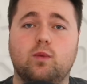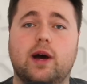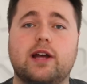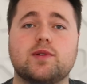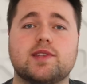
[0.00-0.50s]
and
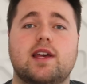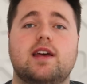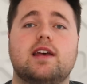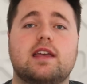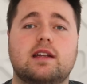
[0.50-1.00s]
Wales,
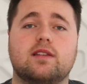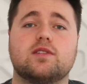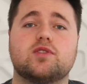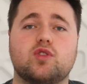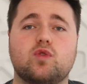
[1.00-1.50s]
getting
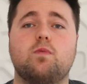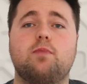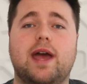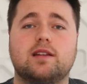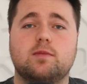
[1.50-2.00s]
those 2
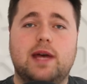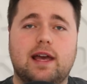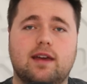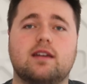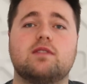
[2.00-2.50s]

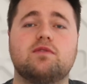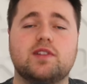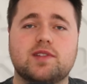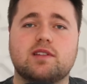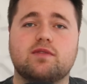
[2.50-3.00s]
back-to-back
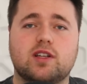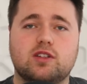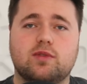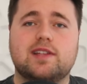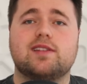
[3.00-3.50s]
convincing
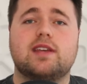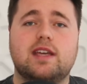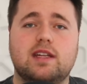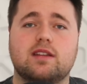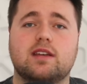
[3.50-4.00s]
victories at
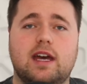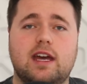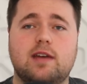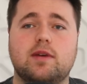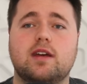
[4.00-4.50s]
the end of the
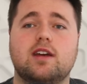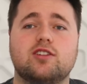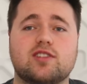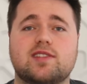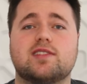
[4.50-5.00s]
game,
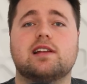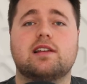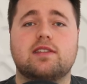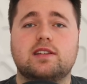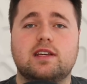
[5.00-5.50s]
just
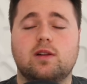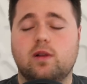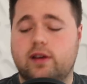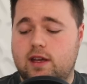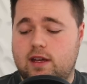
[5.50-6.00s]
sealing the
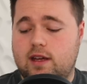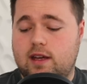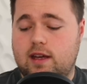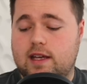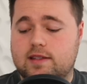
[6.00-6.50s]
deal,
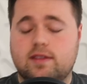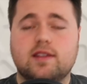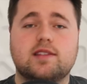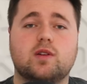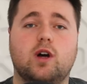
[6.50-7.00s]
is that
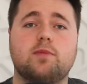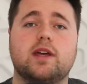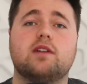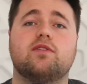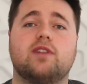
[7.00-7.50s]
this time
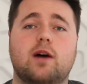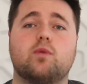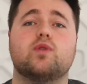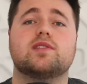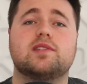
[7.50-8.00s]
they have far
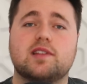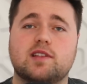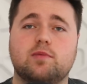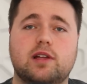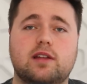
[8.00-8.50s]
worse
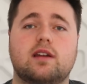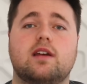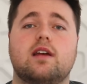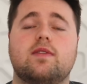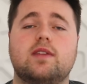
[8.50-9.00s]
discipline.
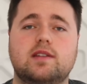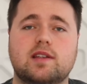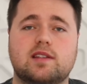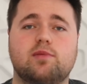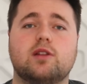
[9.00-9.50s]
Their
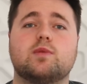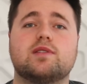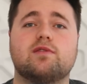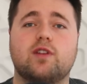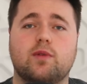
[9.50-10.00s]
discipline
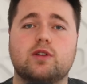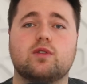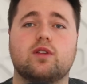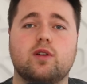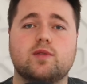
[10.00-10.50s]
was very
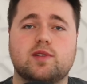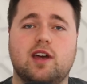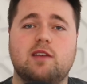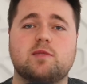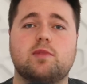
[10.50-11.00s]
good in those
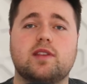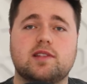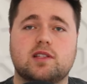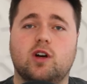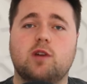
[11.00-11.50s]
games, but
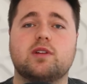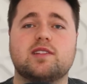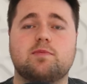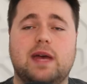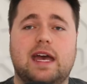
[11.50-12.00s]
this time when
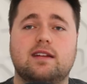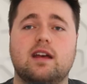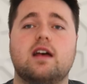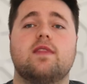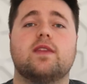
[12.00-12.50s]
it's
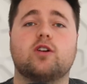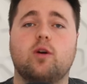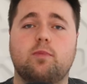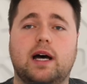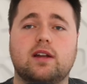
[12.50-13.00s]
bad, they
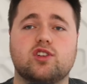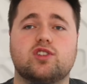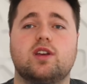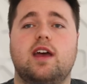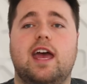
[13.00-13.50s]
got
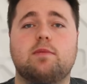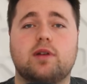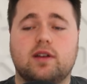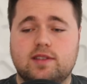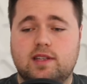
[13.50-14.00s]
punished, and
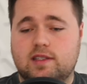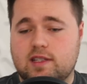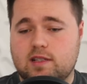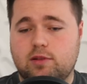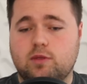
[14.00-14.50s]
because their
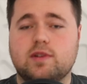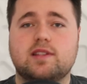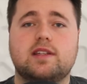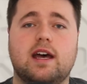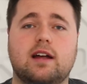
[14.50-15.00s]
discipline
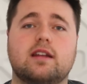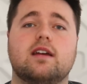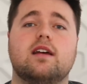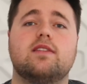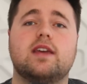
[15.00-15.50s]
was down,
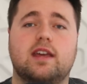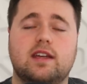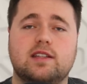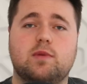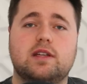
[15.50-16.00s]
their
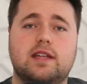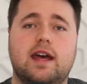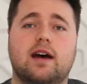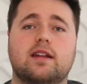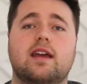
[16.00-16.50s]
heads went
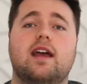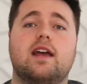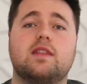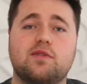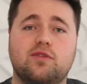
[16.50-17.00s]
down,
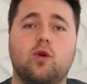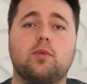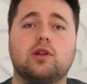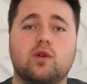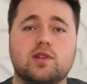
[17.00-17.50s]
and their
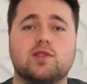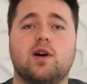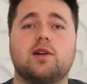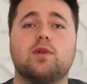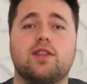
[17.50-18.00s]
form
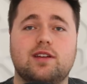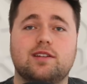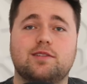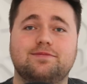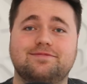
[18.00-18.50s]
alongside with
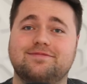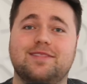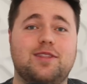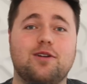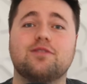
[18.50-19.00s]
it.
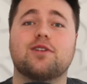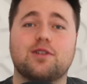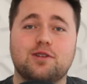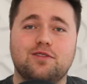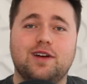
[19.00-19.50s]
Not
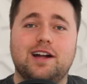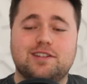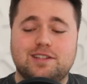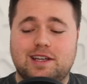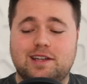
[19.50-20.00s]
very good for
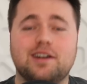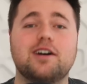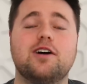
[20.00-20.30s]
Argentina.